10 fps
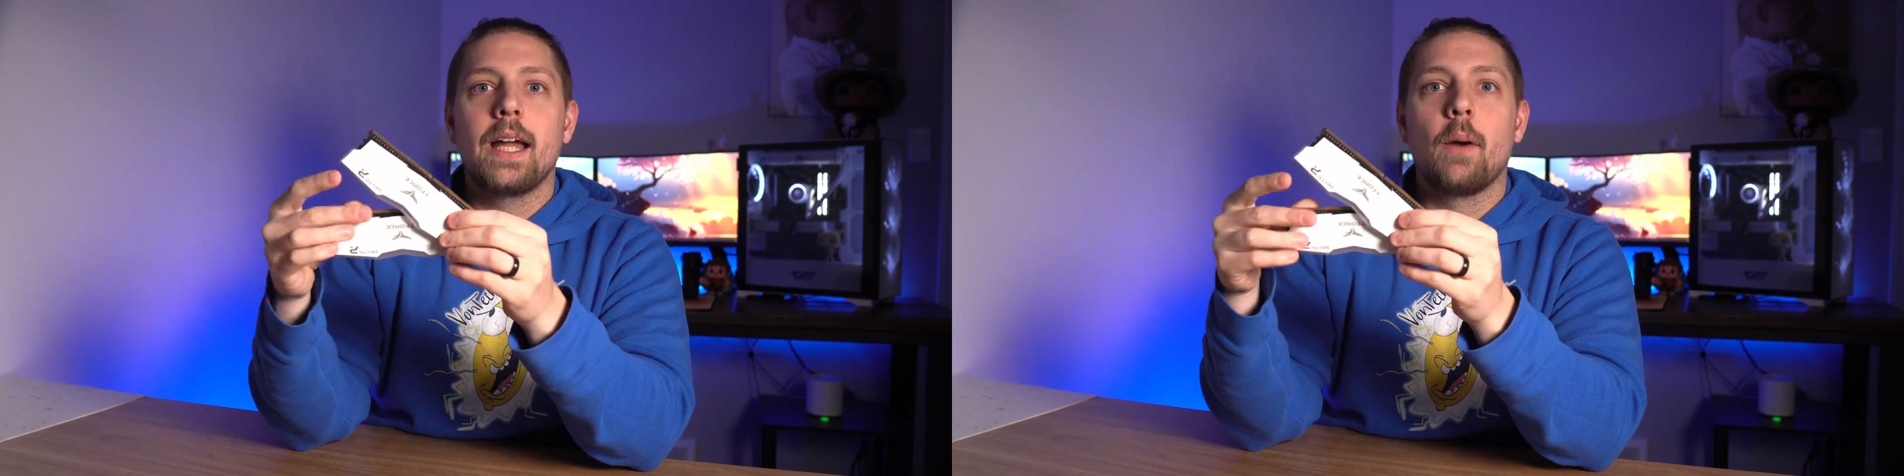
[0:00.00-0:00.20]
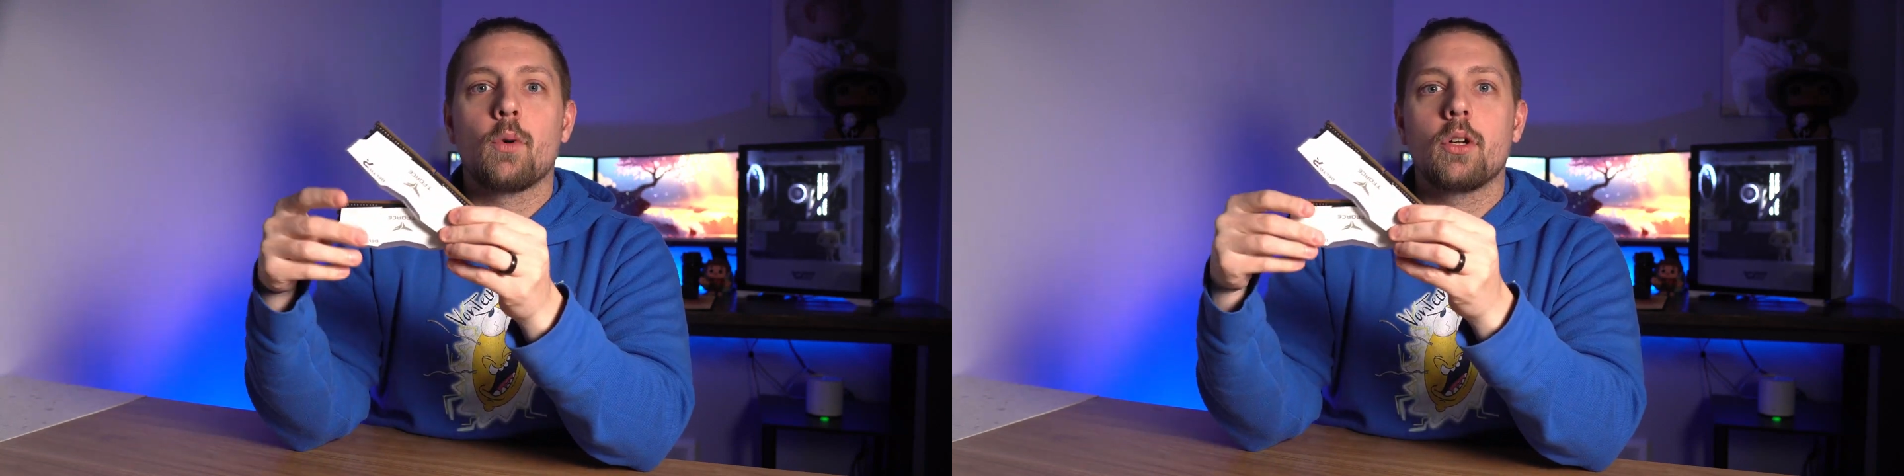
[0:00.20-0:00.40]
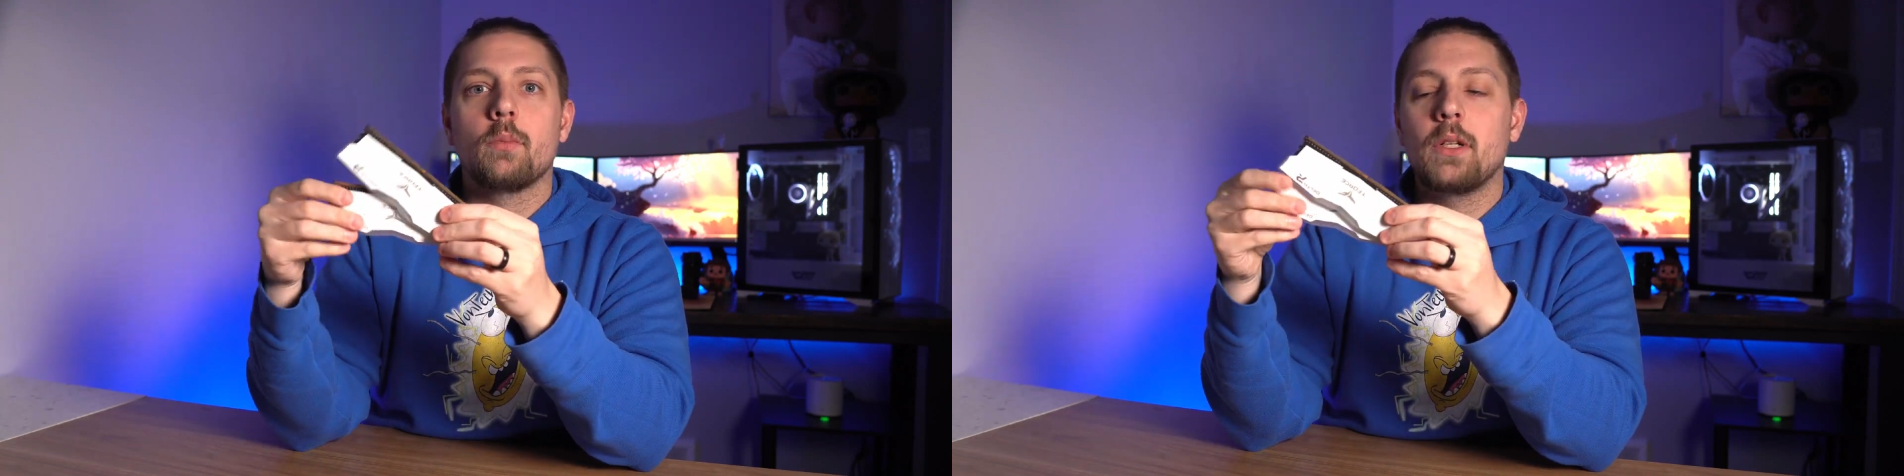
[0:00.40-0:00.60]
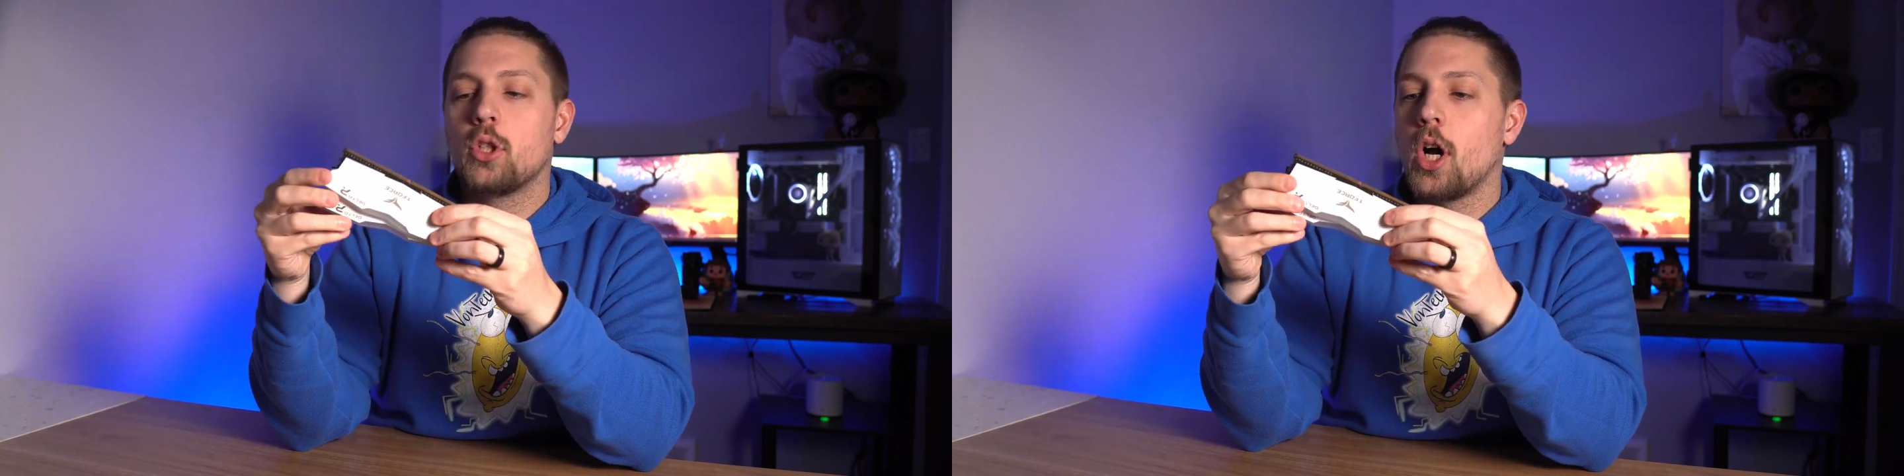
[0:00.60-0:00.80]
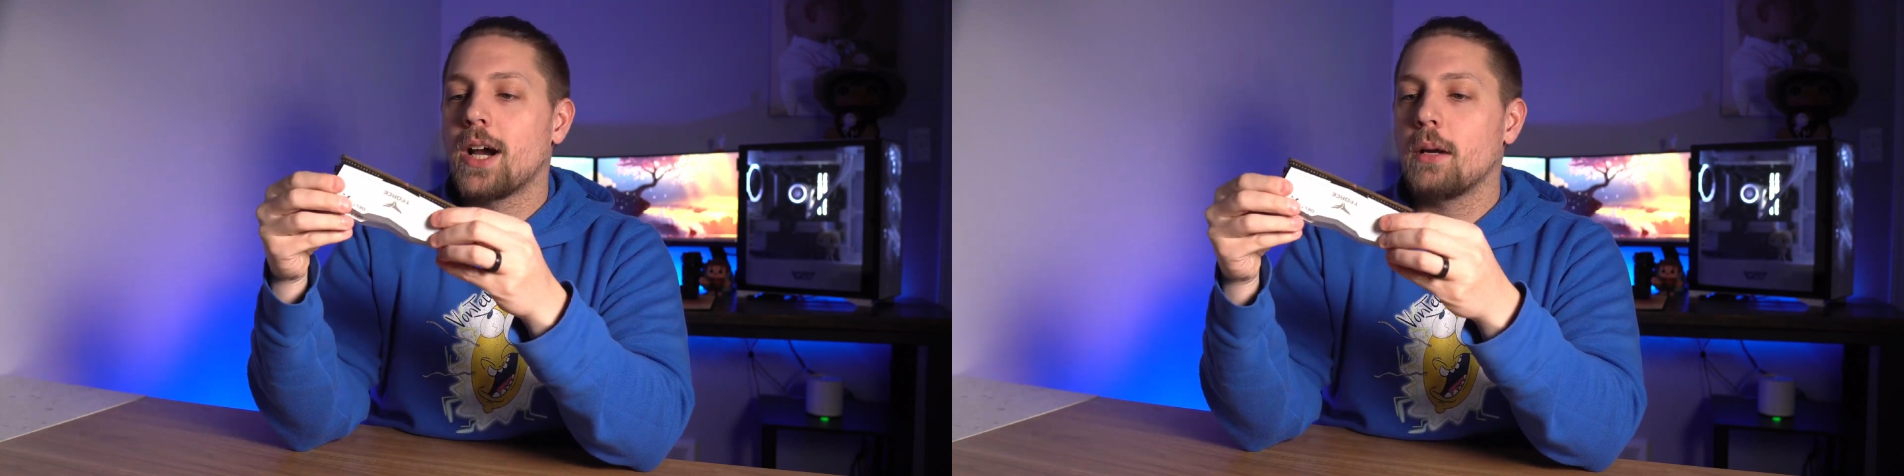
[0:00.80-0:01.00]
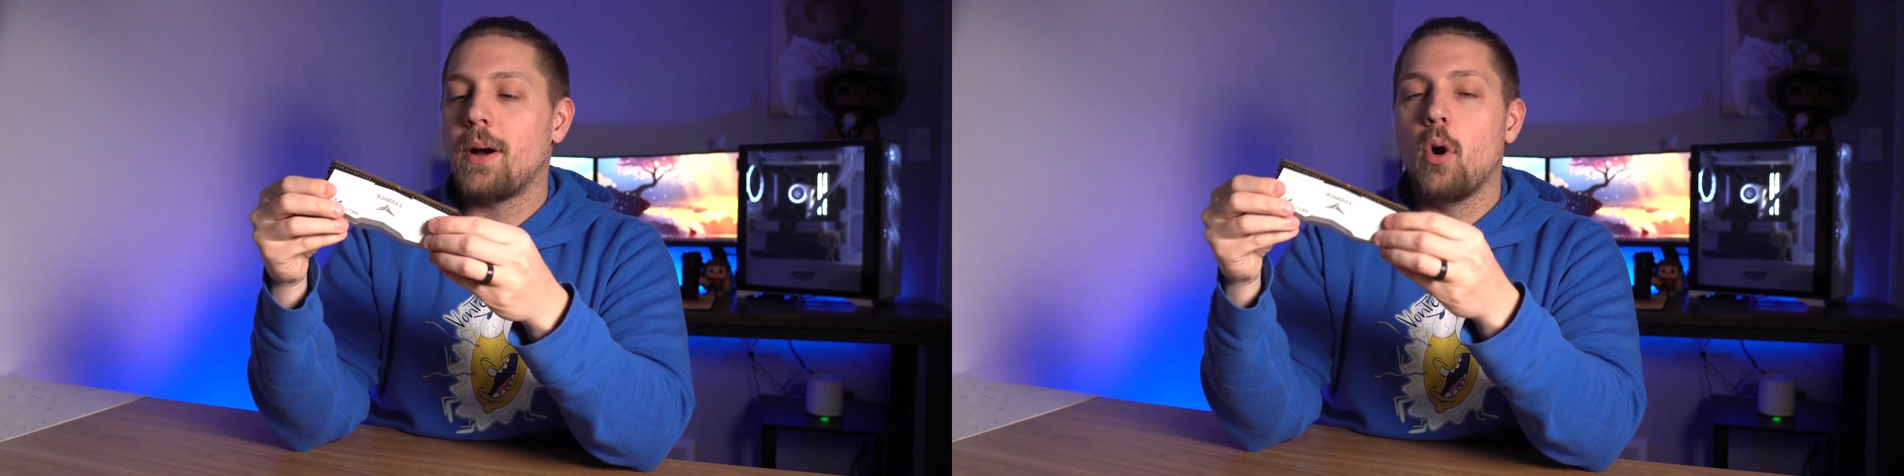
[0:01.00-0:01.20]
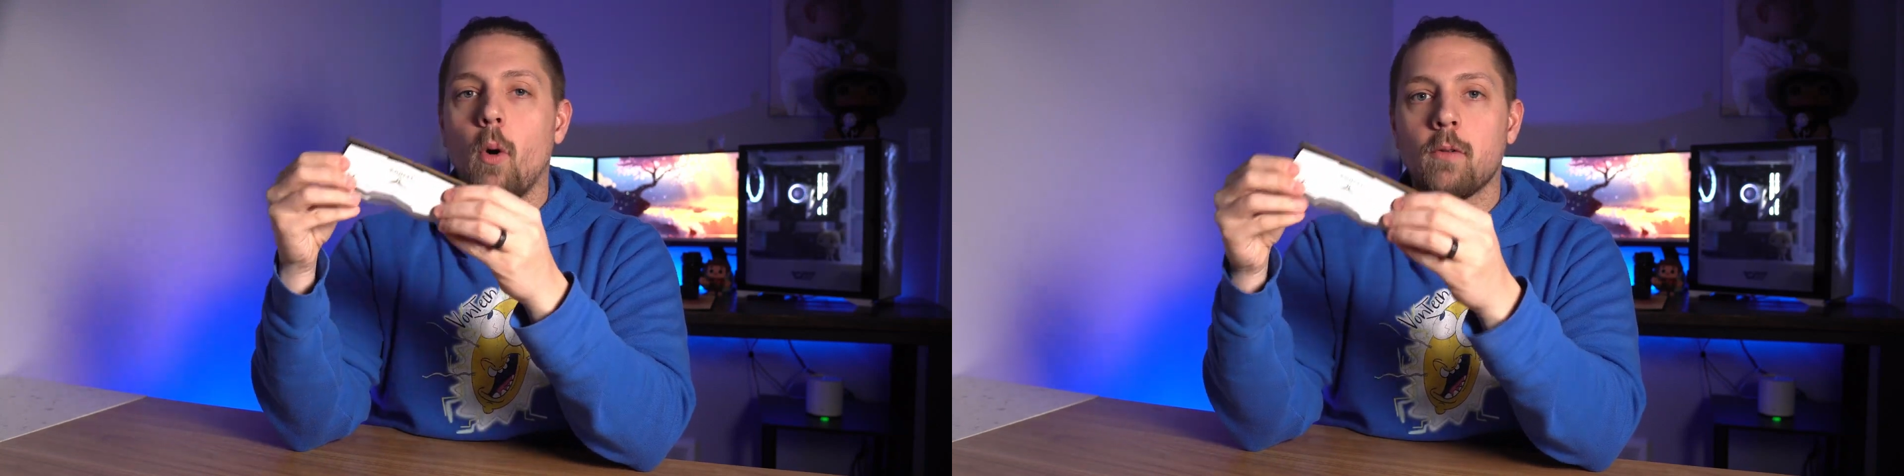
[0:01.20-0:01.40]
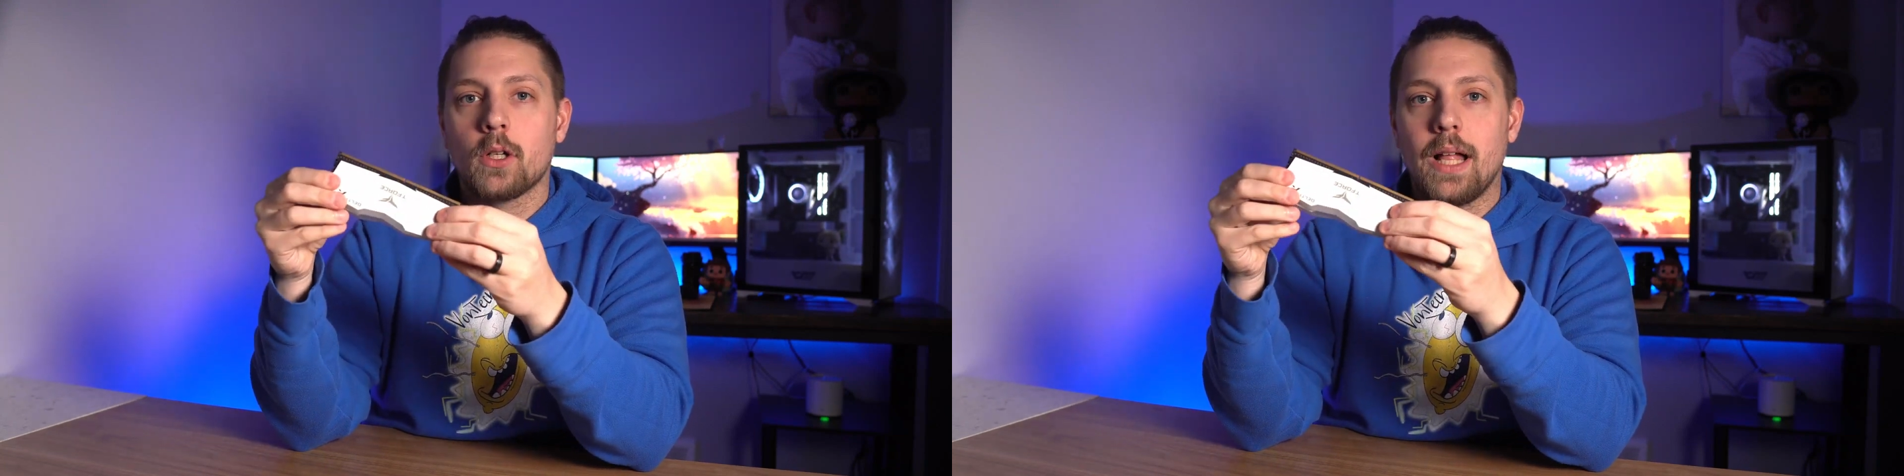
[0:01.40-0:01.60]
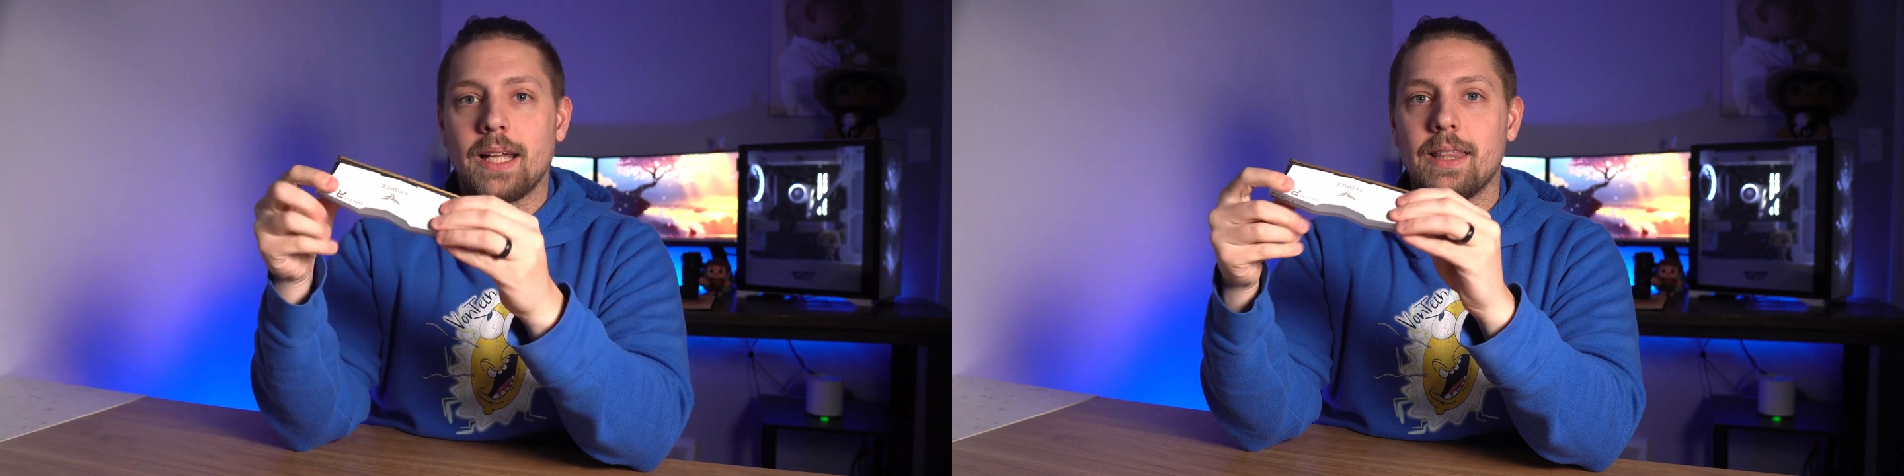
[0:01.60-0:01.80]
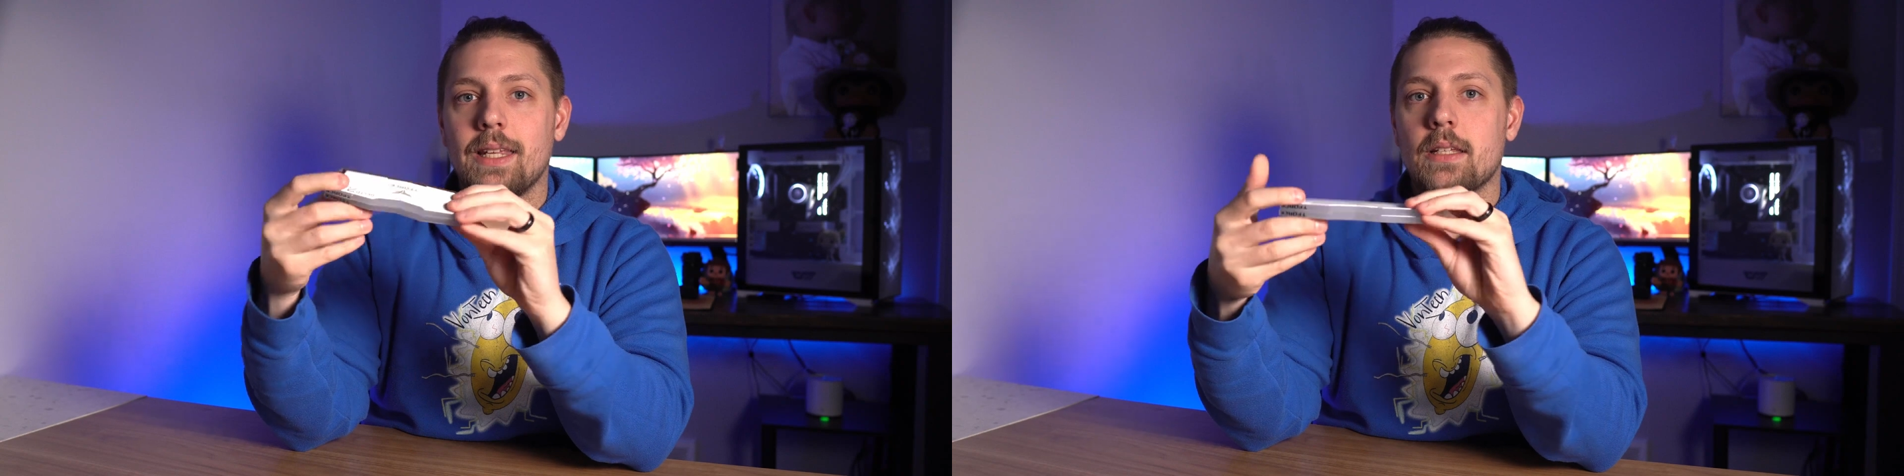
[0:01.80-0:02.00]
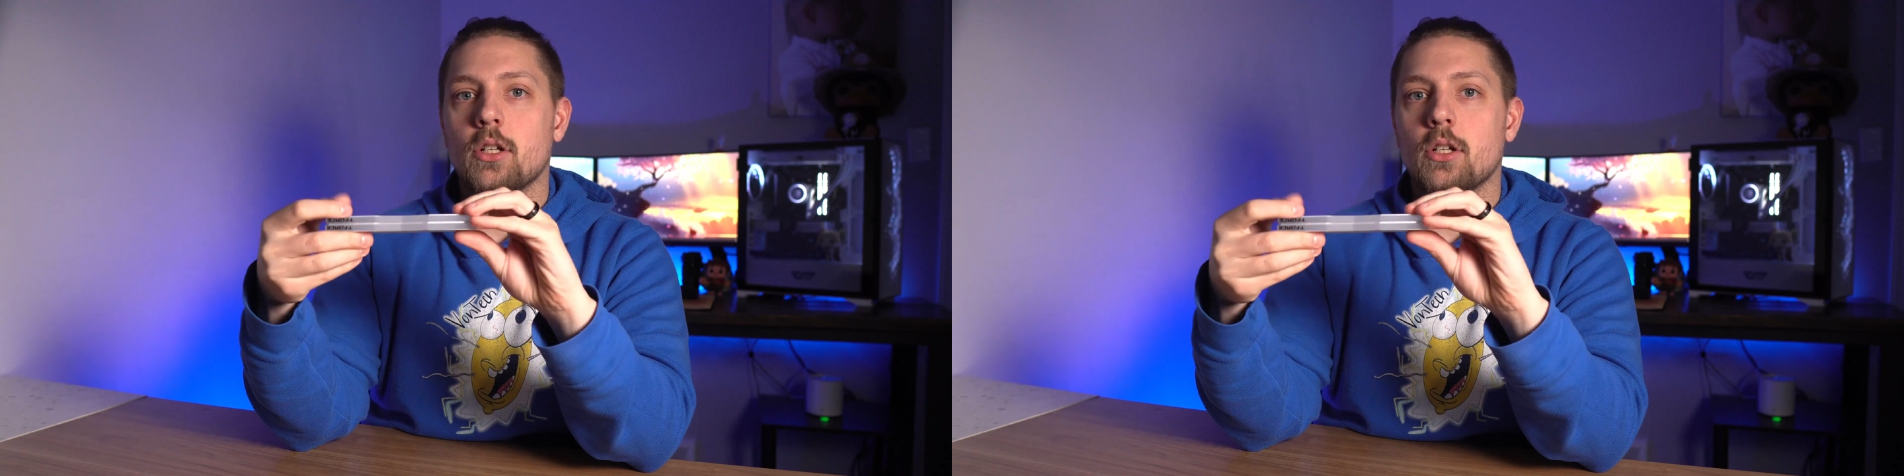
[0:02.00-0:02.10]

And we're gonna be talking about overclocking these,